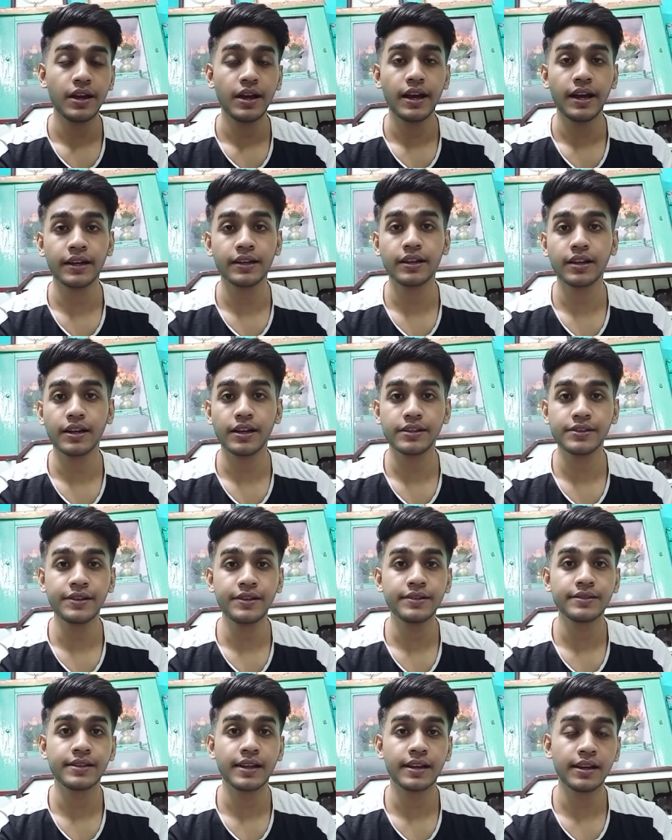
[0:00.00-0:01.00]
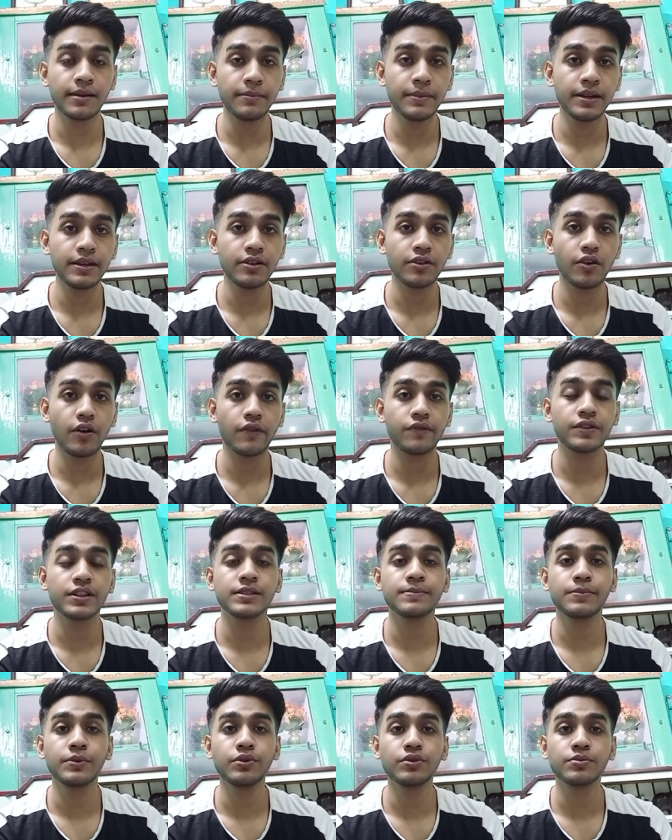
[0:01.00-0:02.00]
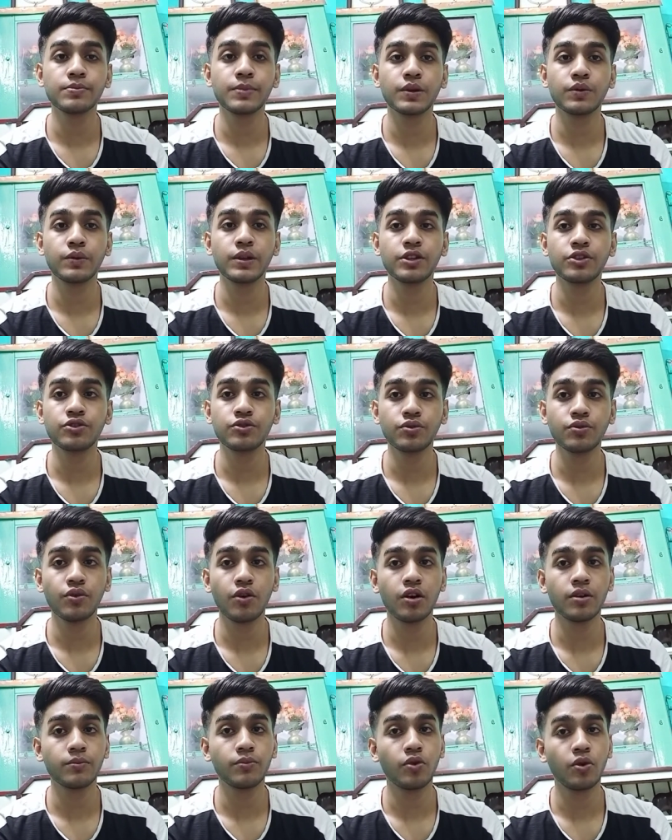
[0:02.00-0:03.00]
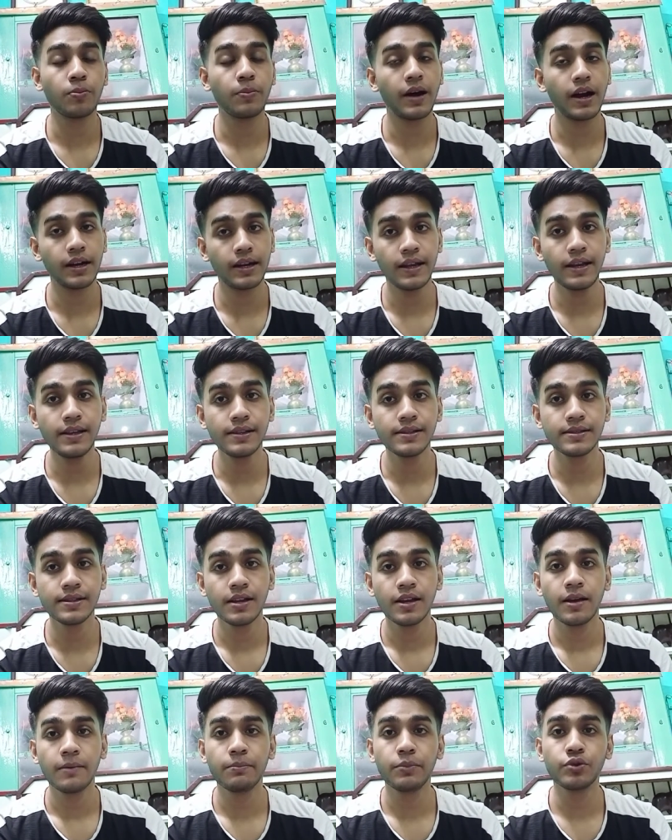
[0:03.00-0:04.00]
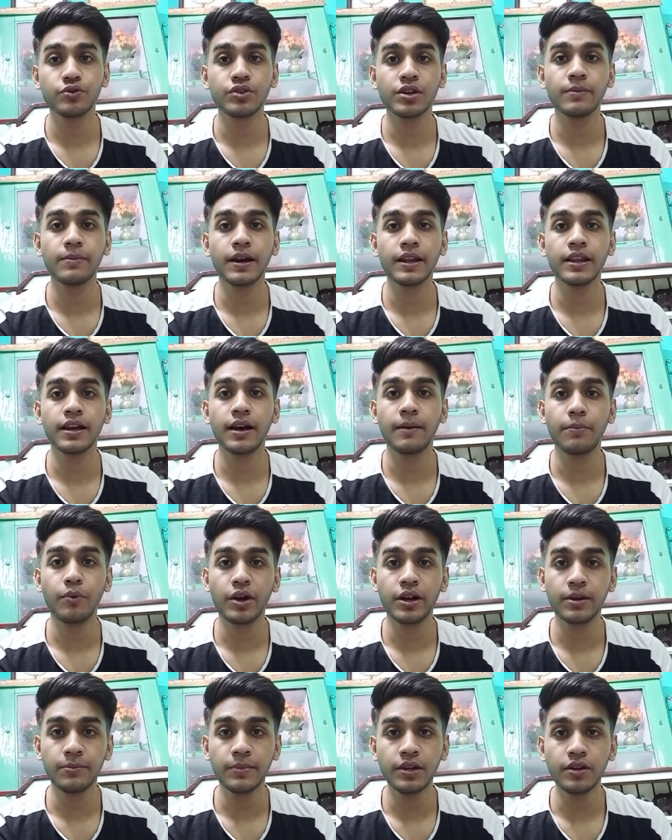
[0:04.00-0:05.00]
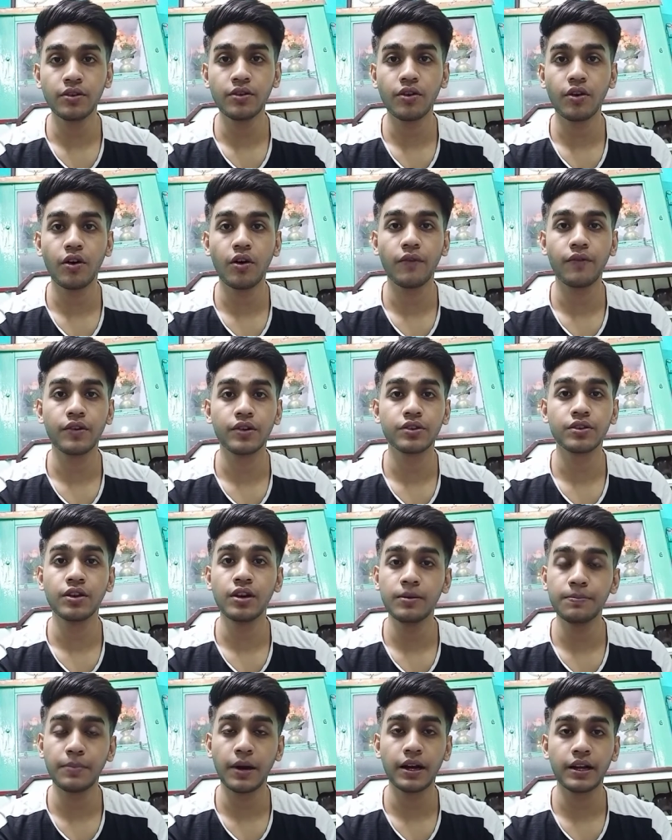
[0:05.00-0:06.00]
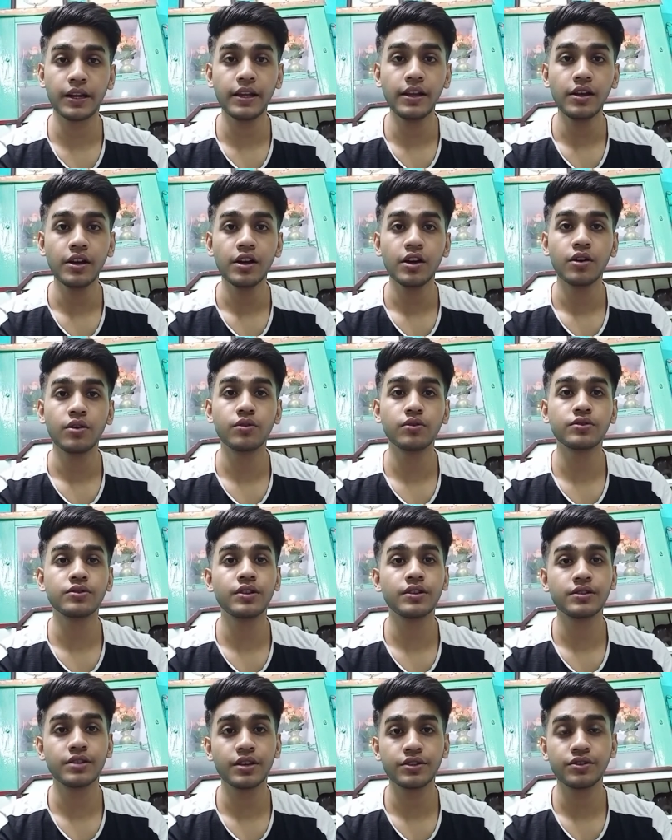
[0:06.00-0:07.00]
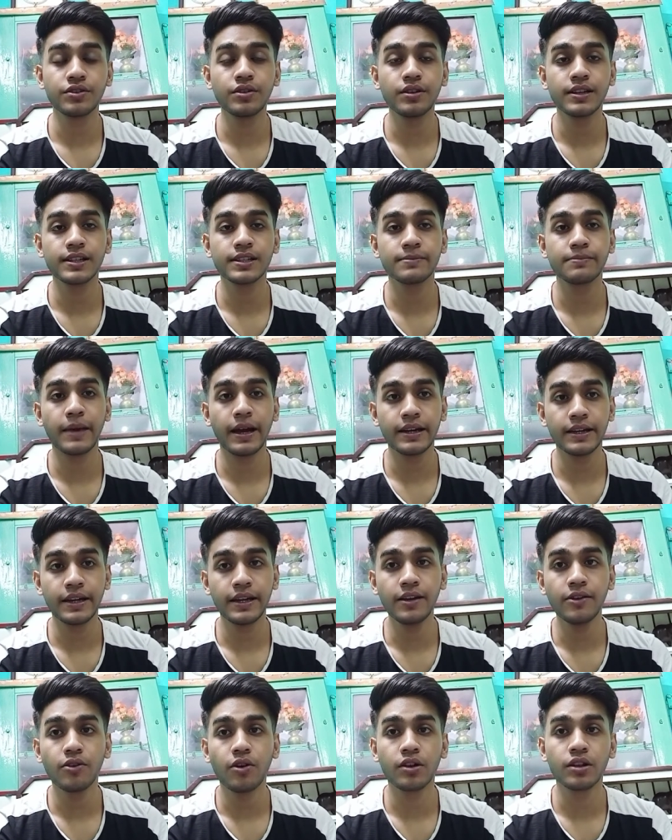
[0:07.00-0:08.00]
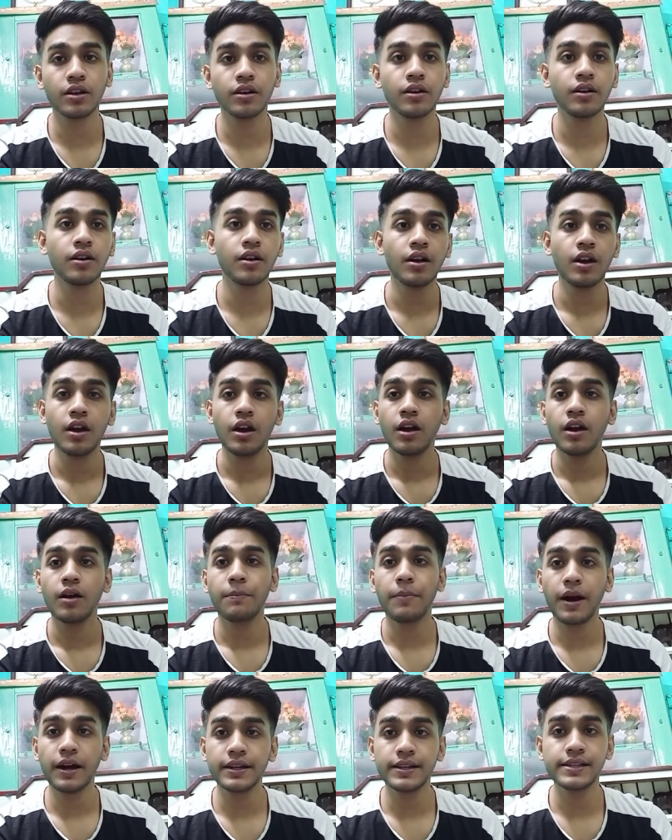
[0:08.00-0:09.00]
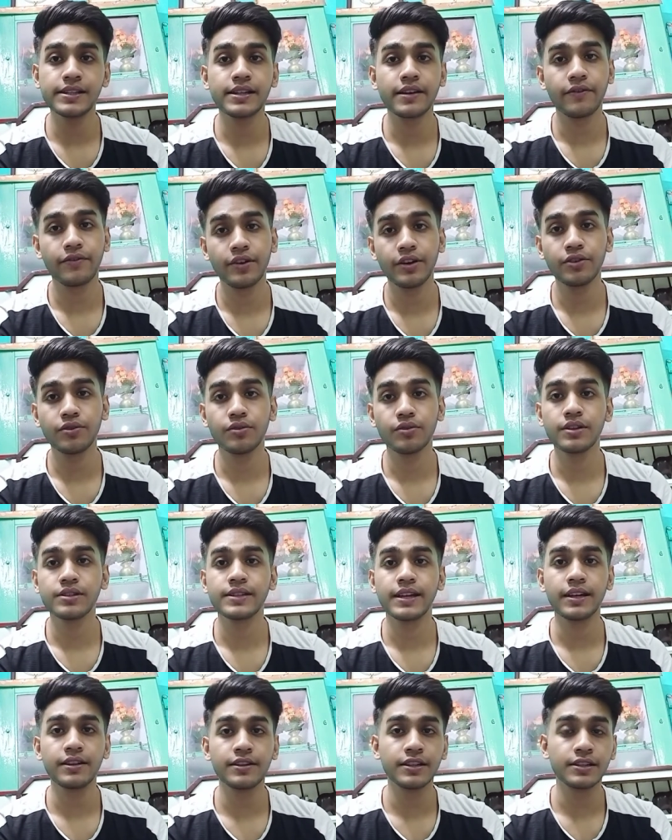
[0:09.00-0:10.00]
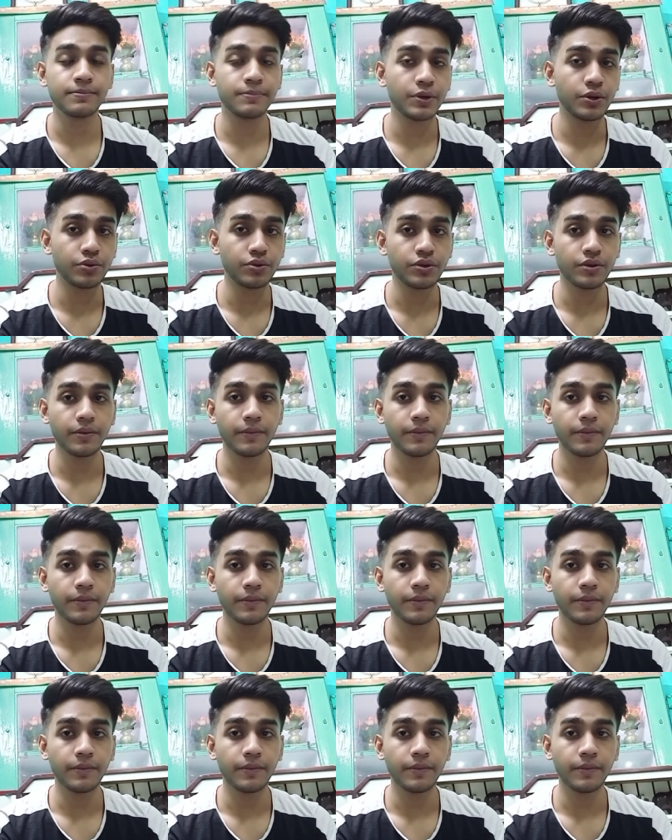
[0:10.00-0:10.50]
encouraging settlement of disputes between two or more parties mutually by the appointment of a third party whose decision is binding on the parties referring to the said dispute.